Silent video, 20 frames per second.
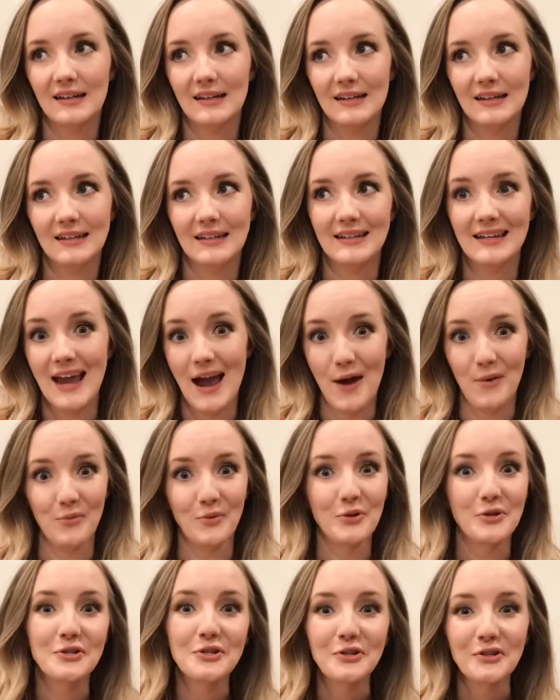yeah,
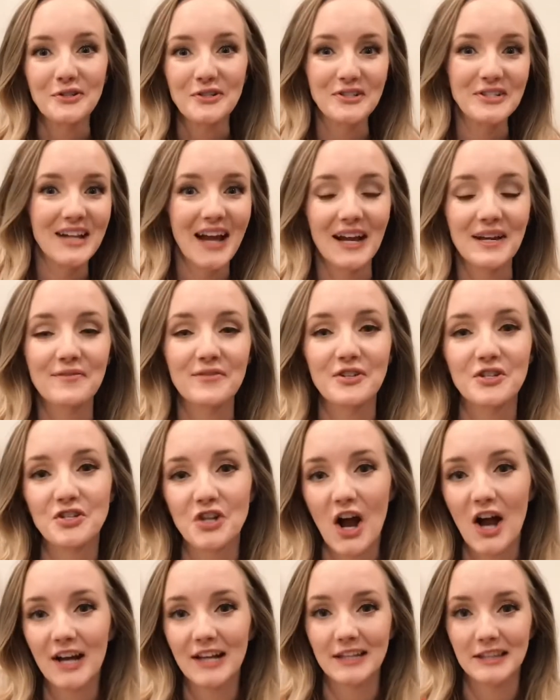we're still just kind of in
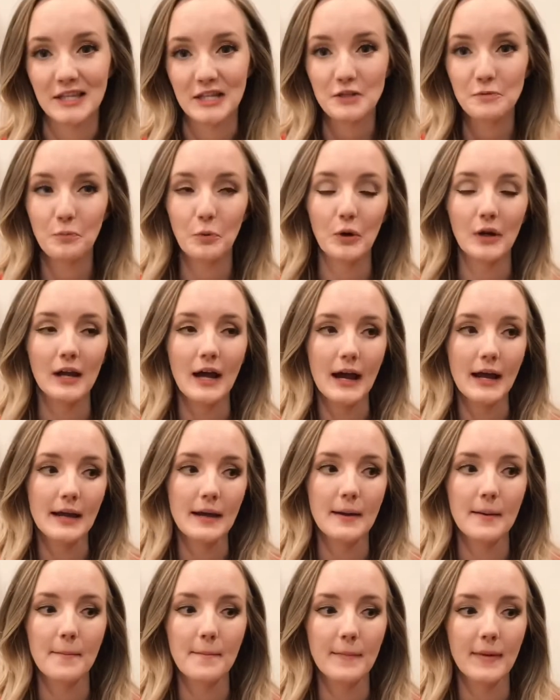shock. At this point, I
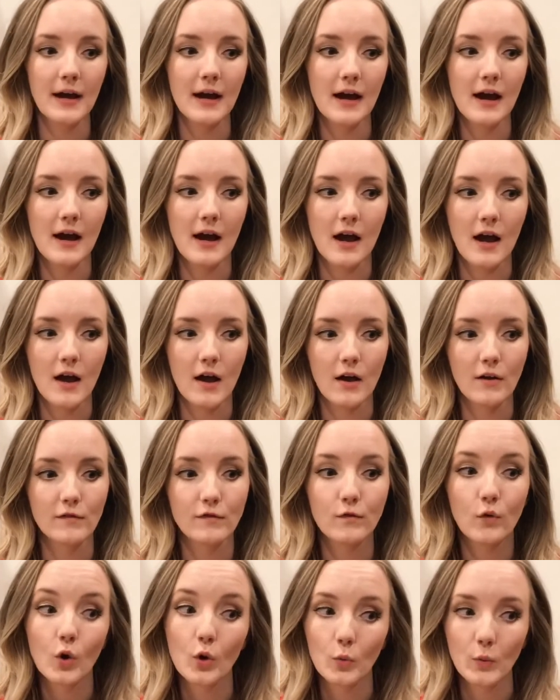am
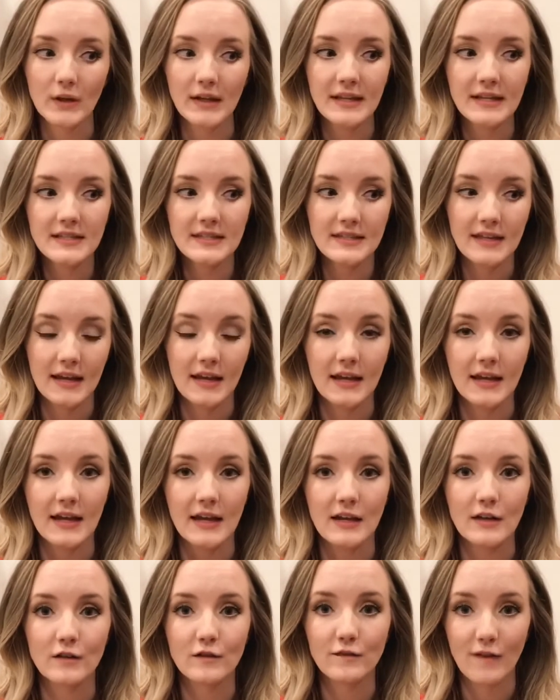4 weeks
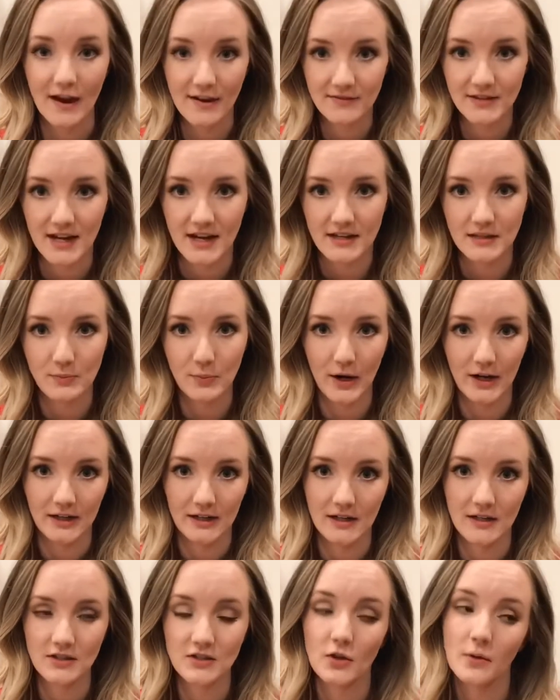and 5 days
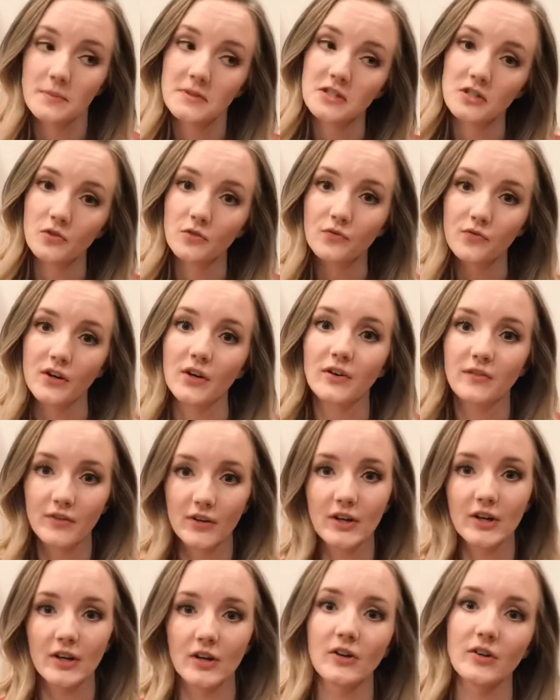pregnant, so I'm still very,
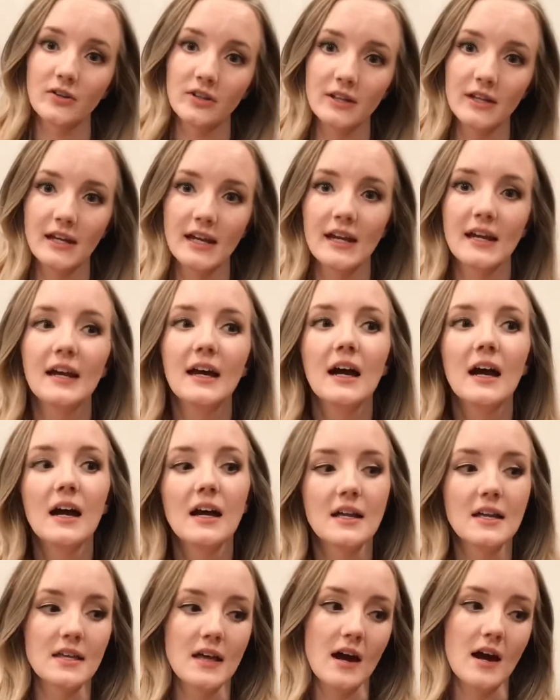very early.
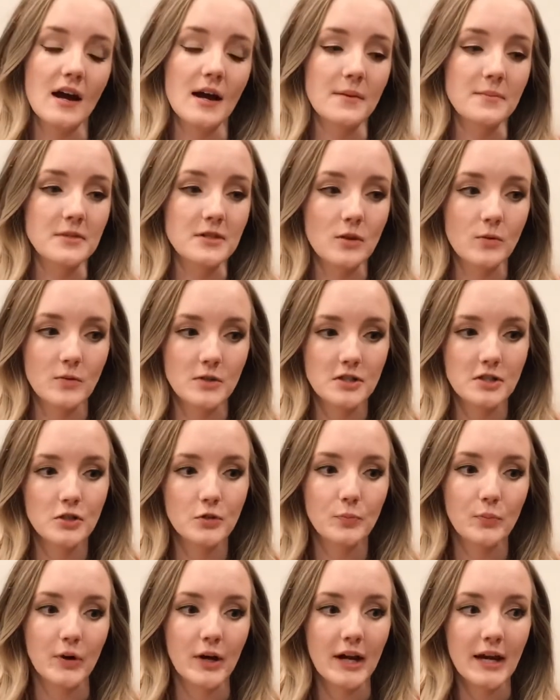So we're still
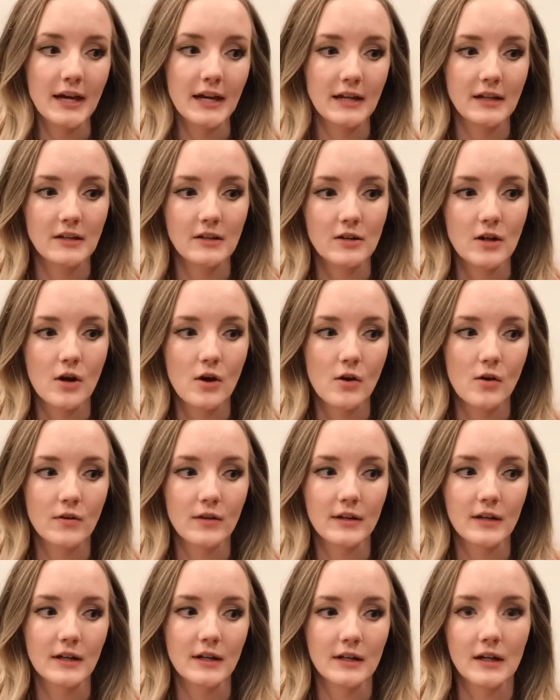praying, you know,
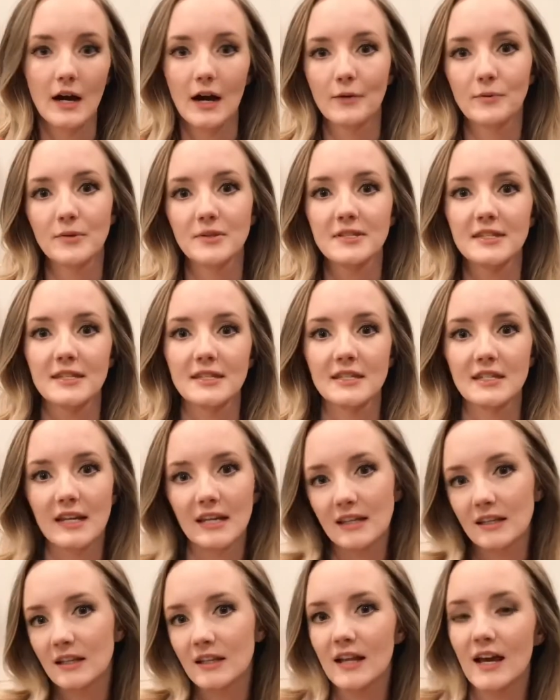that God will
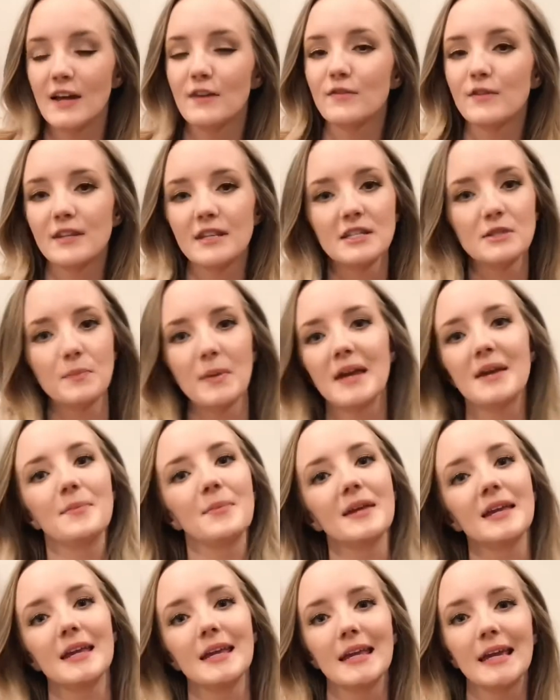sustain the life of this
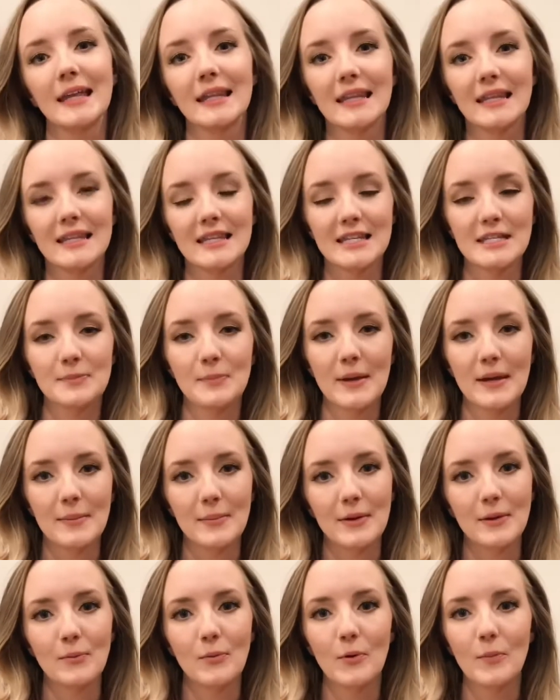baby, and that this
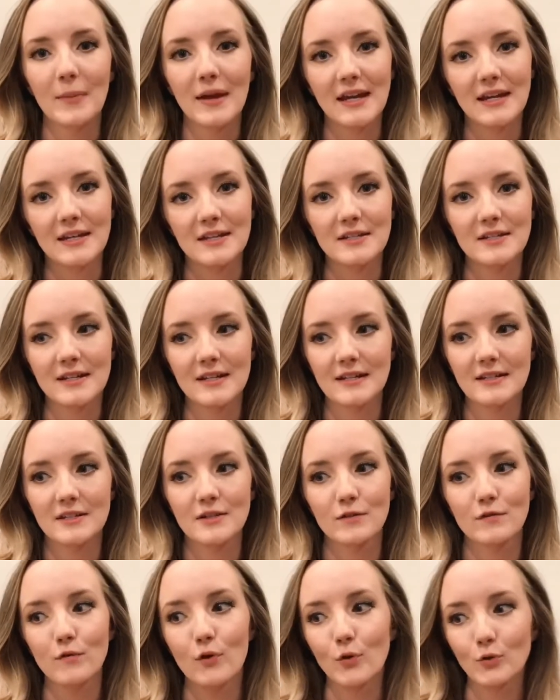baby will make it to
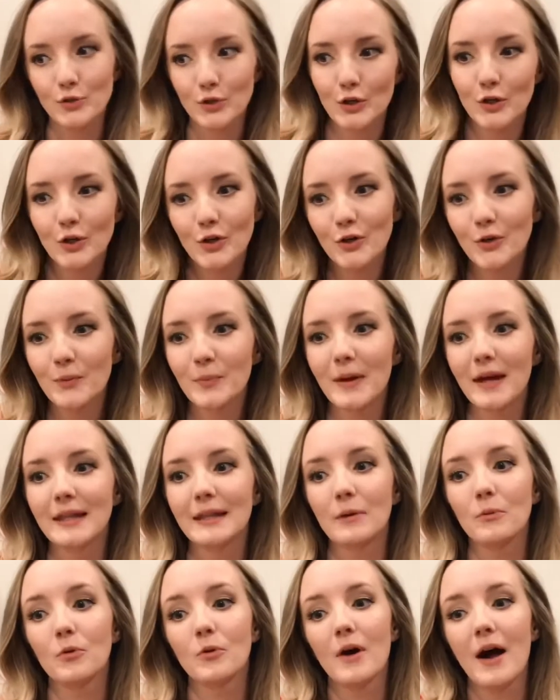full term, and
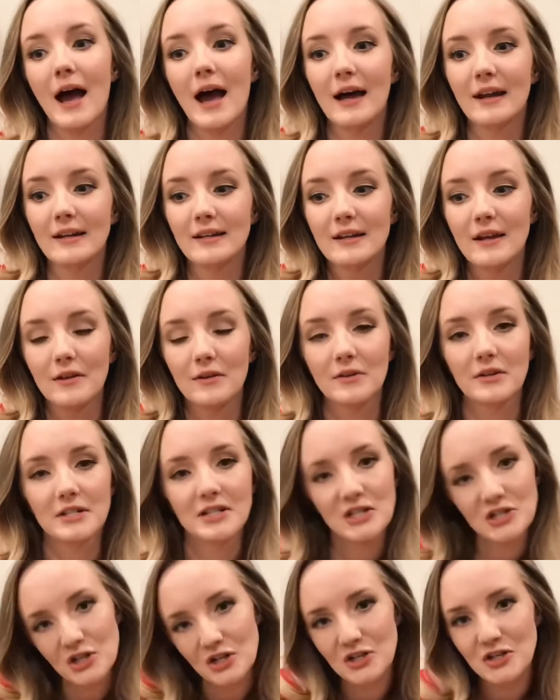that we'll add another
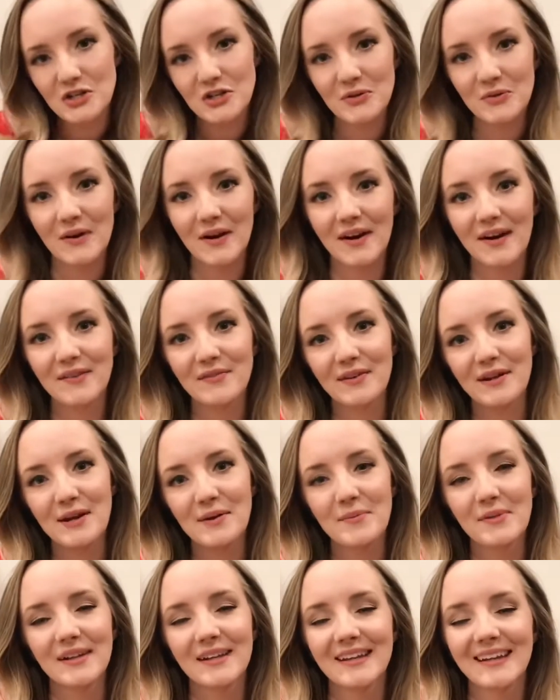addition to our
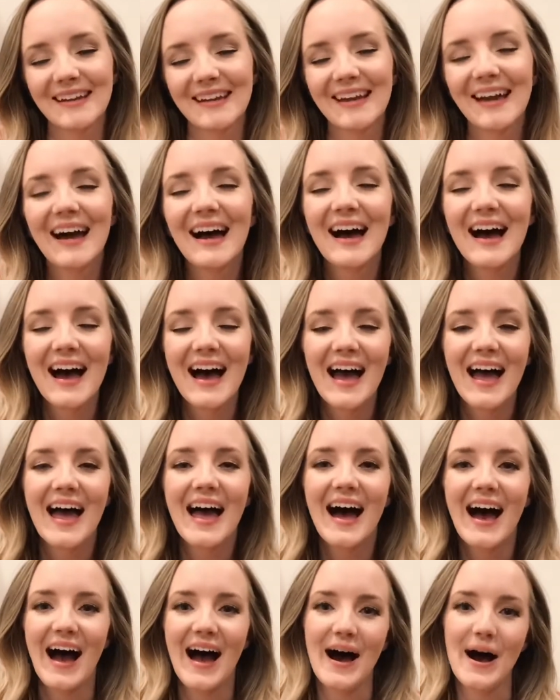family.
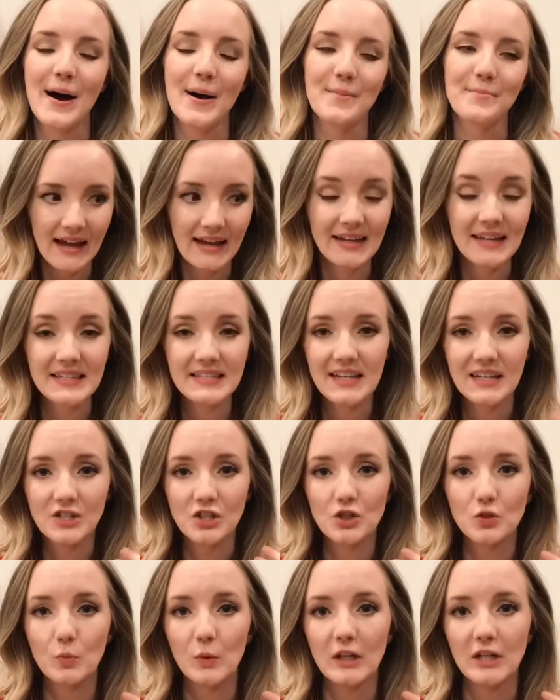I guess I
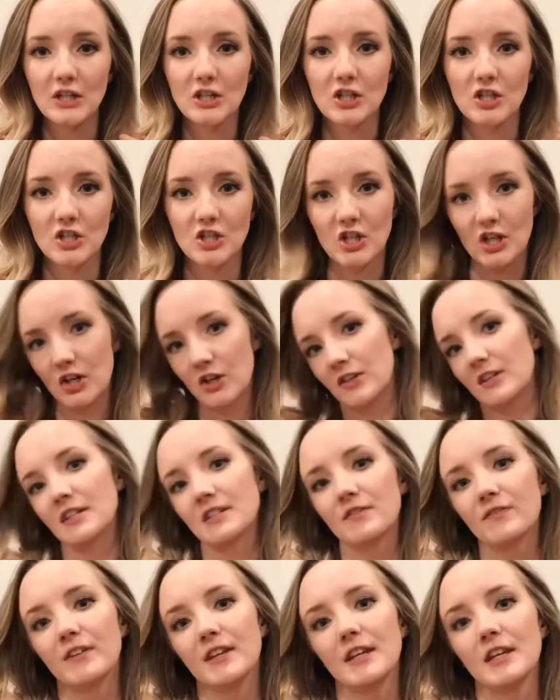just wanted to share this
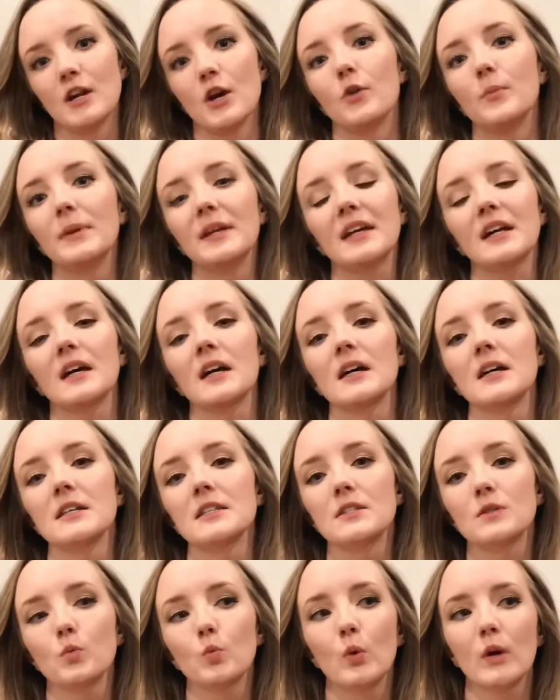video
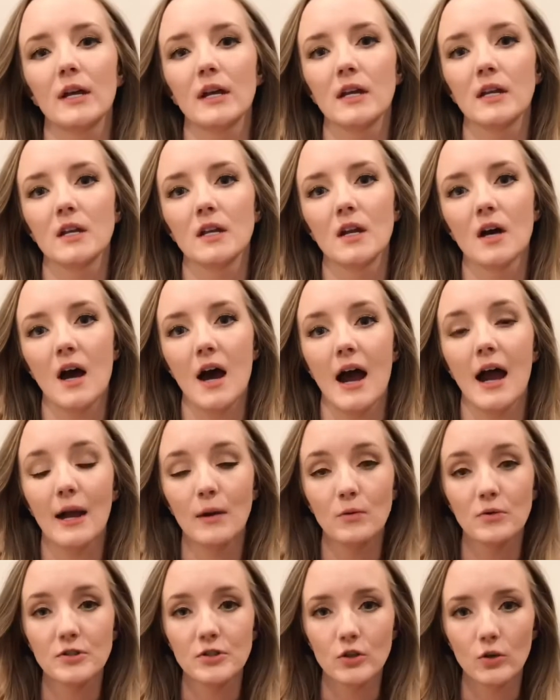because when I
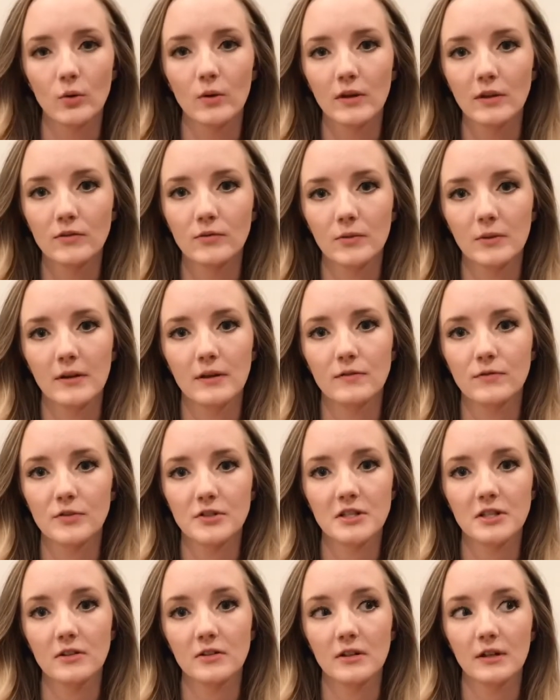was going through
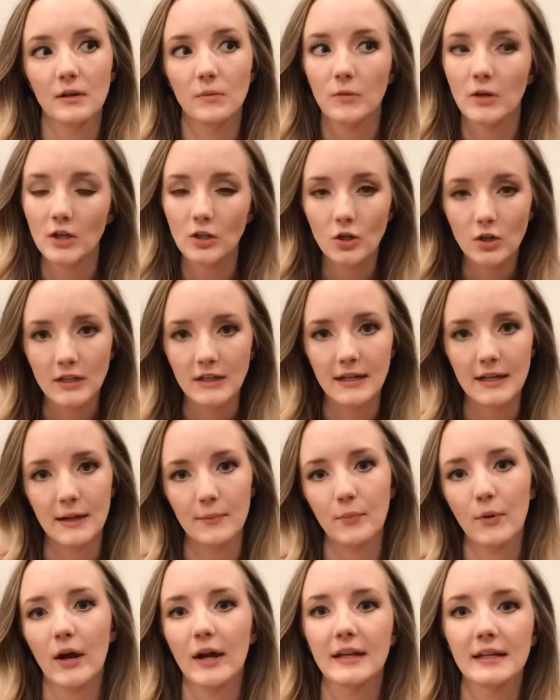infertility and we couldn't
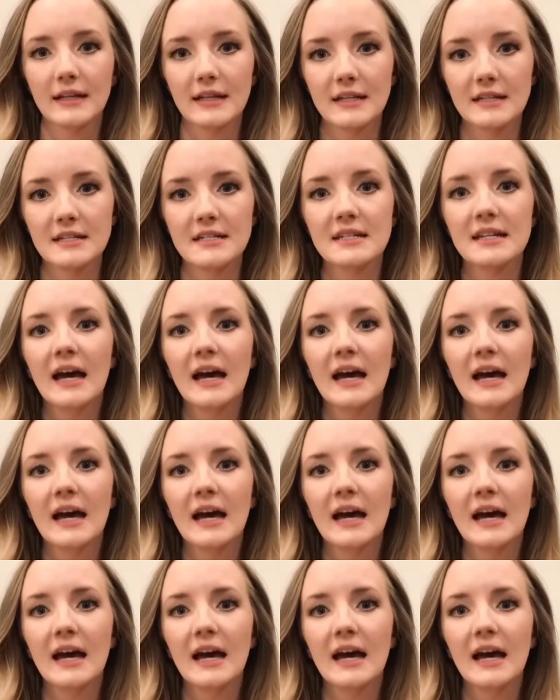get pregnant,